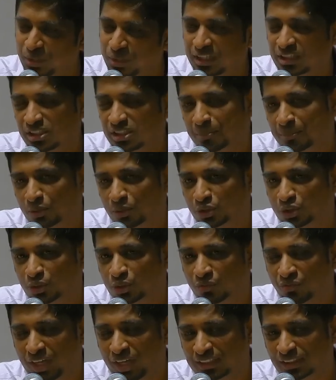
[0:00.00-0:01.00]
we are supposed
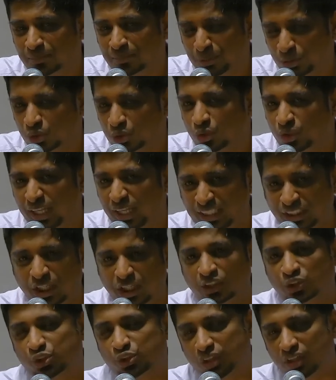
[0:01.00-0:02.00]
to teach
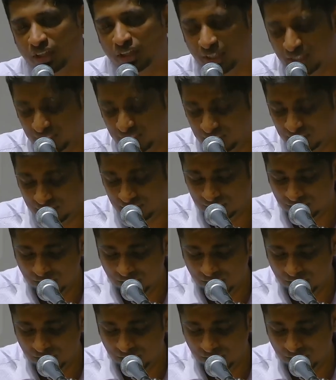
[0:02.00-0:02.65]
our children.